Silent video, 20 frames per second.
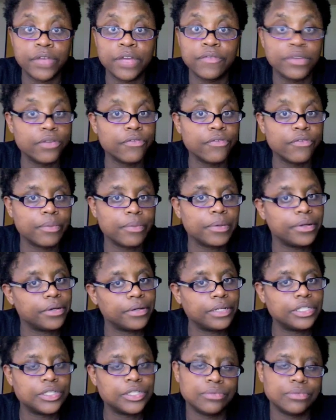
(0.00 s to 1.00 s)
If you're from the
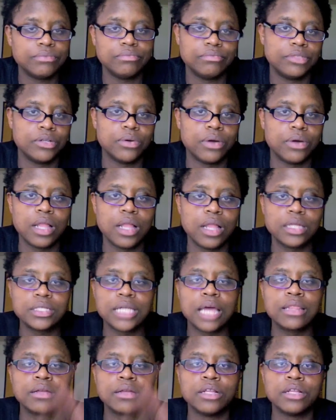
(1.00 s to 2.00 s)
hood, you don't call it
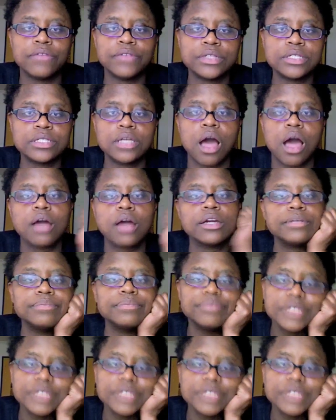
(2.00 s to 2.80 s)
South Oak Cliff, it's SOC.